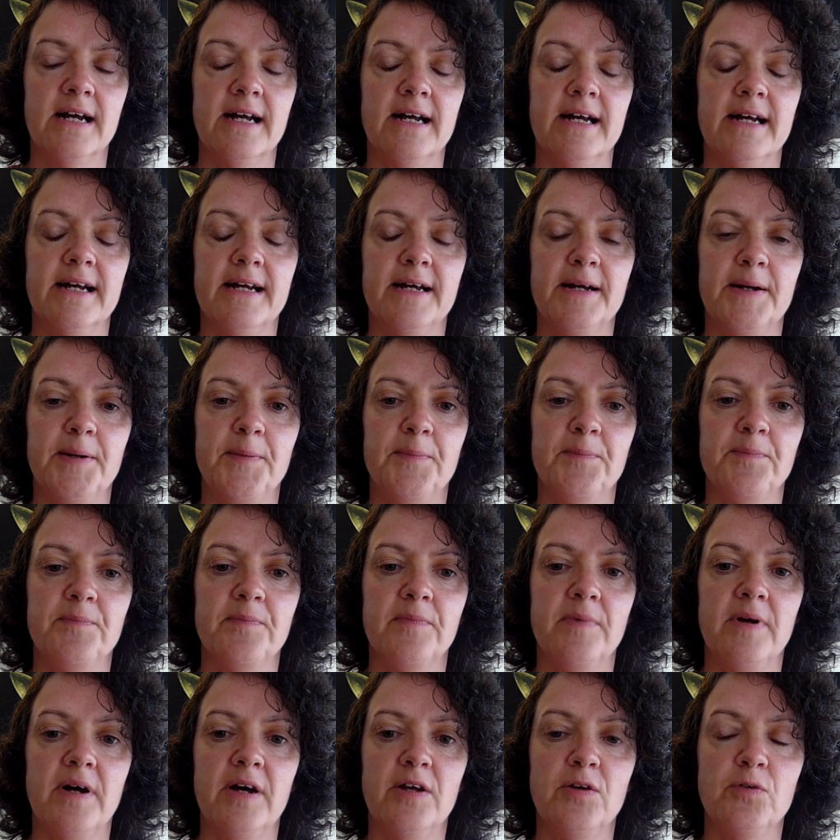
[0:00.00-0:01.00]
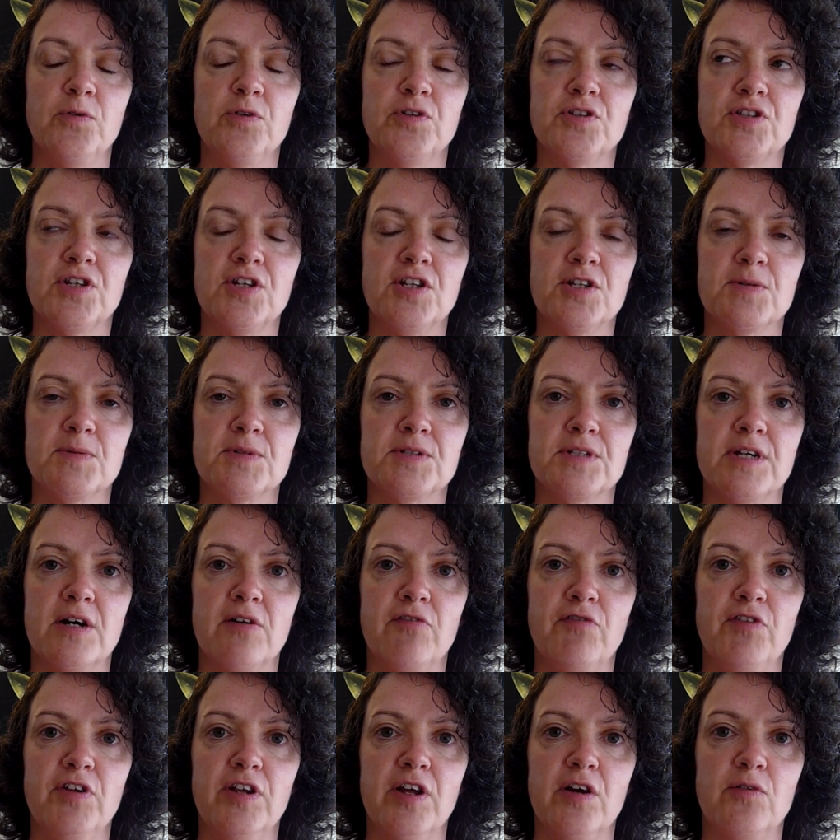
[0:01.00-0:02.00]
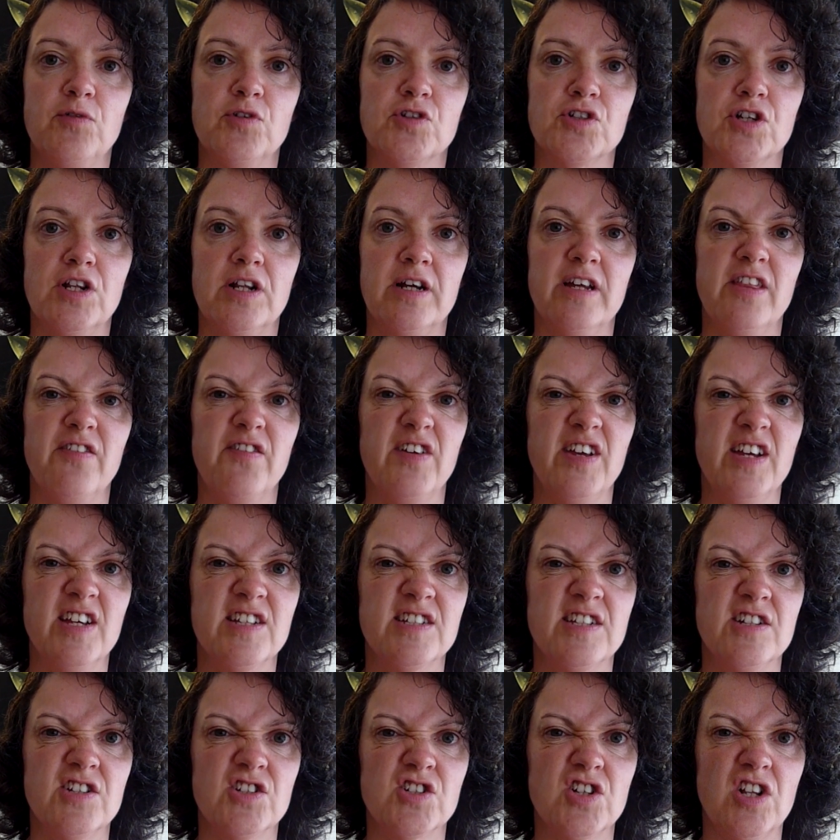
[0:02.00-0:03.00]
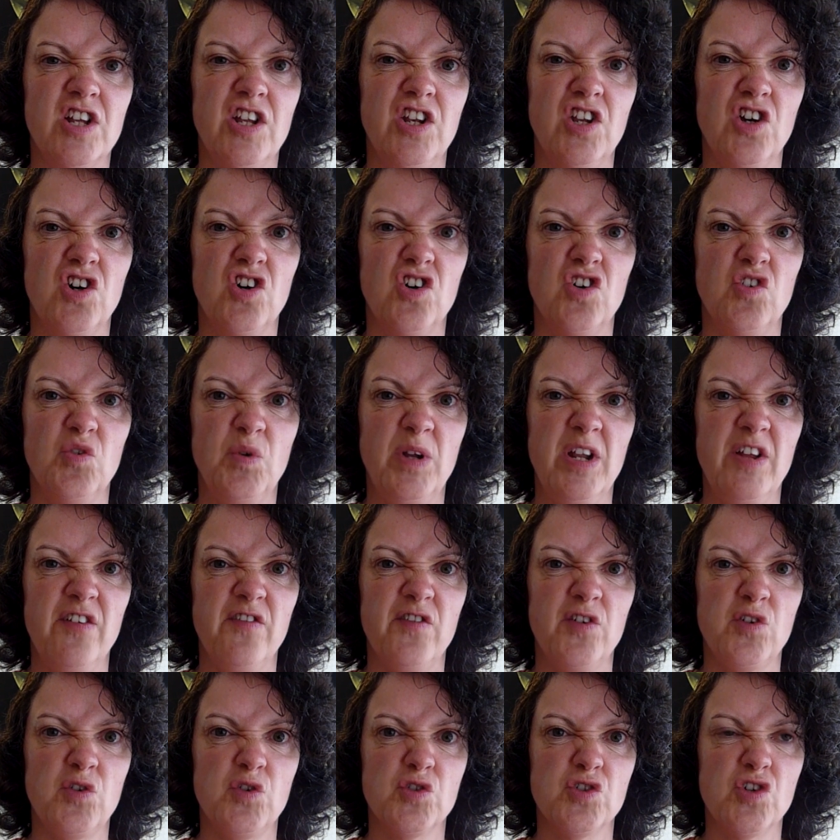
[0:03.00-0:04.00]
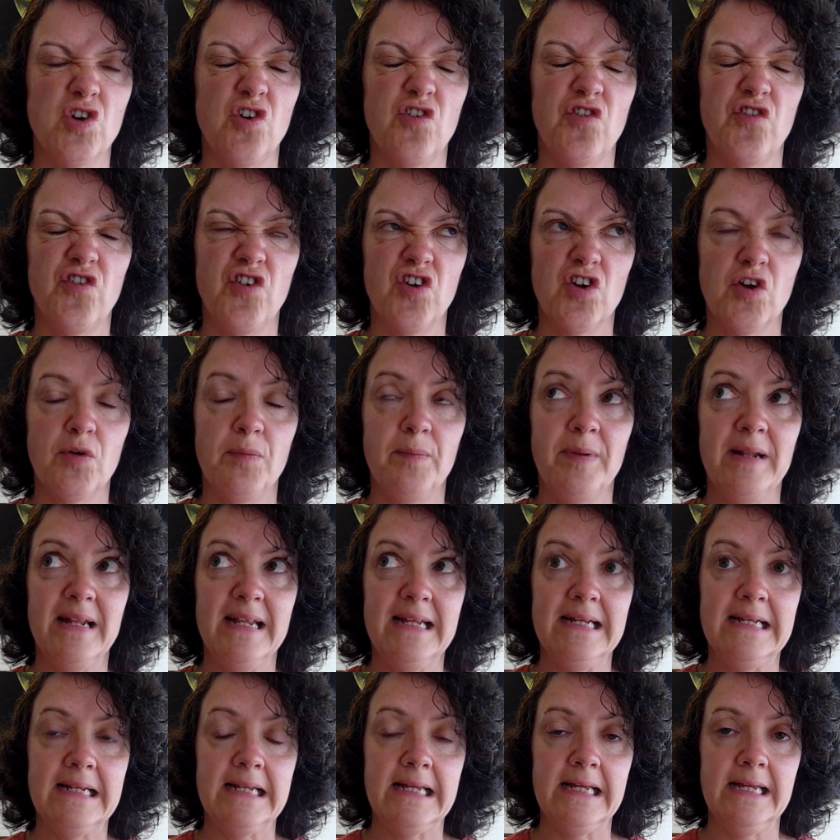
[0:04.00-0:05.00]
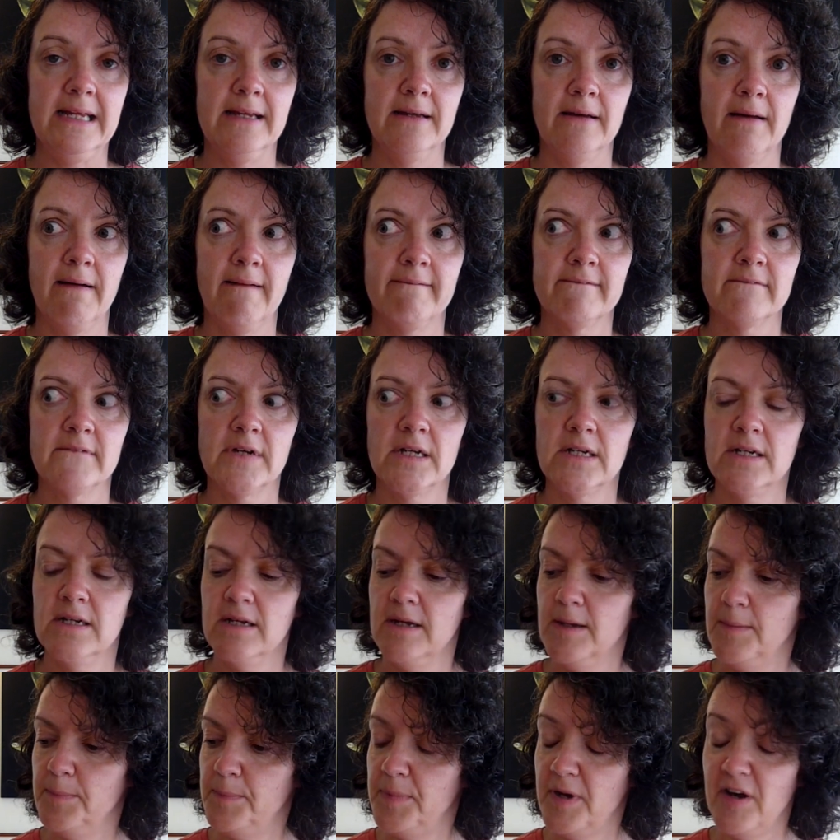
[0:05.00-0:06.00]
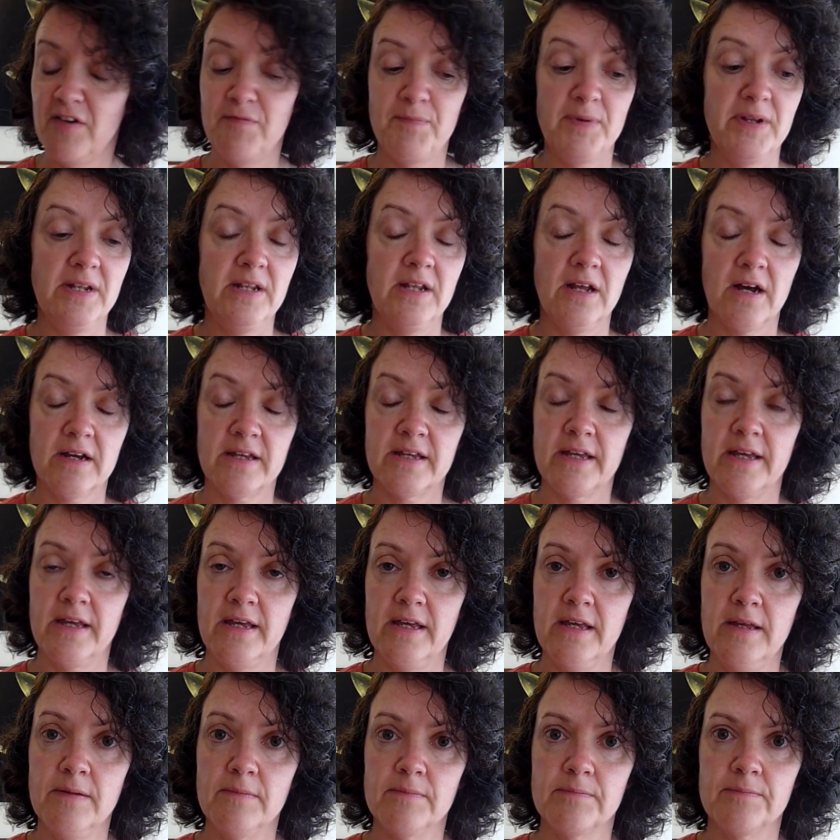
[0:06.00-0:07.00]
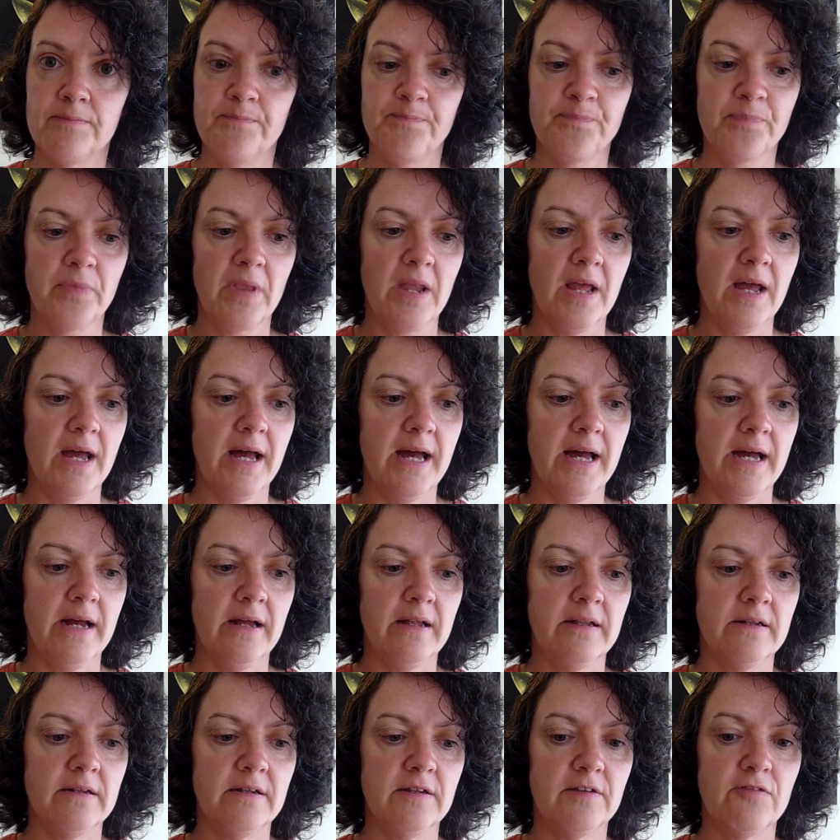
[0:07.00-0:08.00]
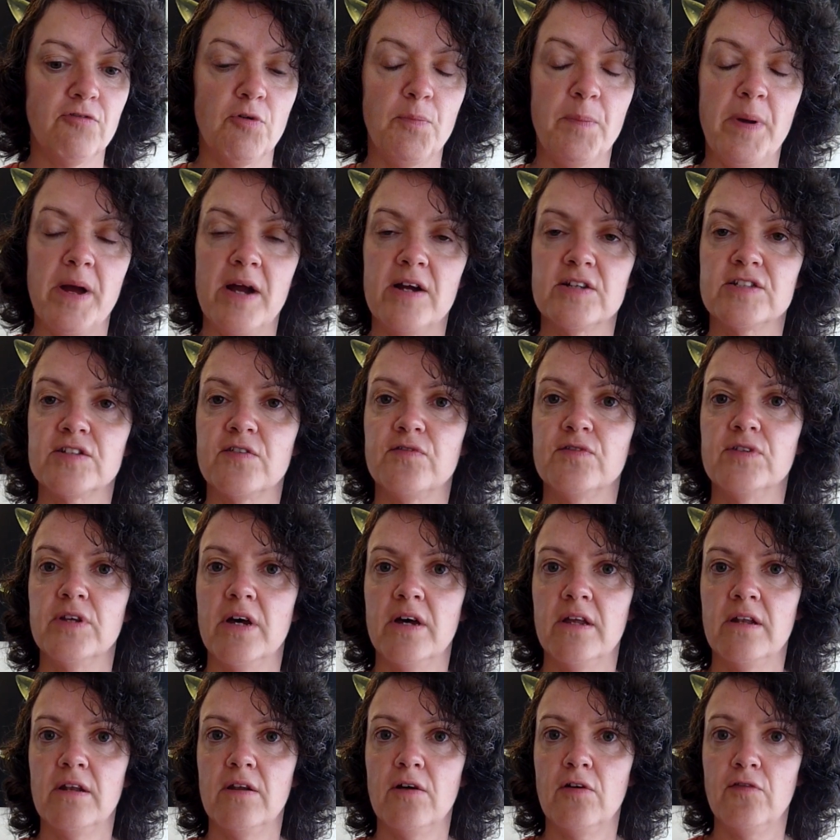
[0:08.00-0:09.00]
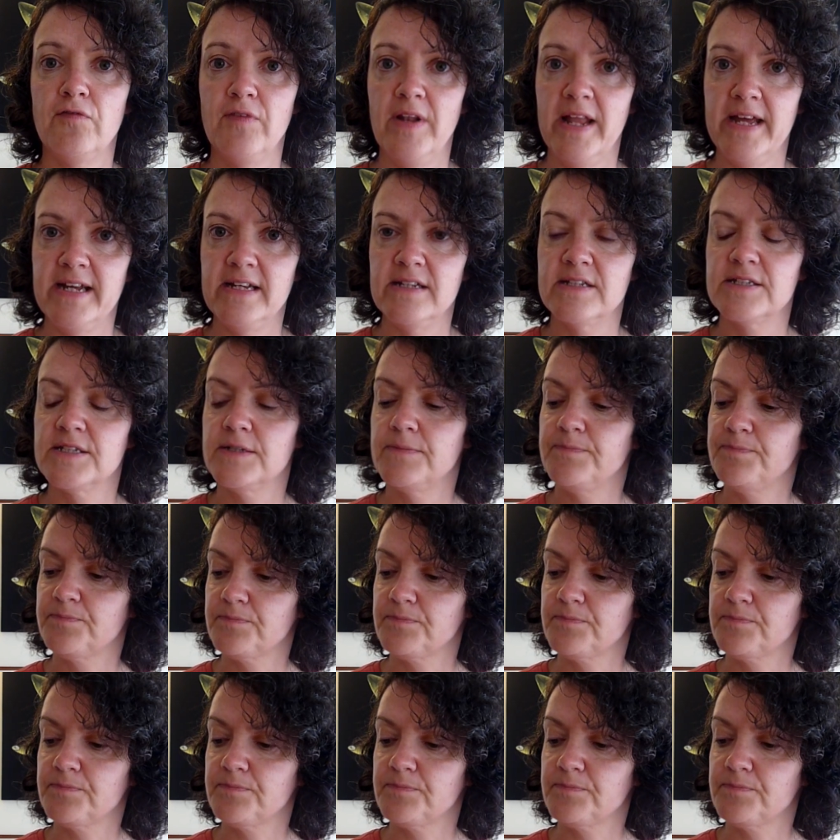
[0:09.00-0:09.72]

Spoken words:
I always think to myself, you know, shall I fix it, shall I not, when it falls off completely. But I've been lucky, and the repairs I've done of late,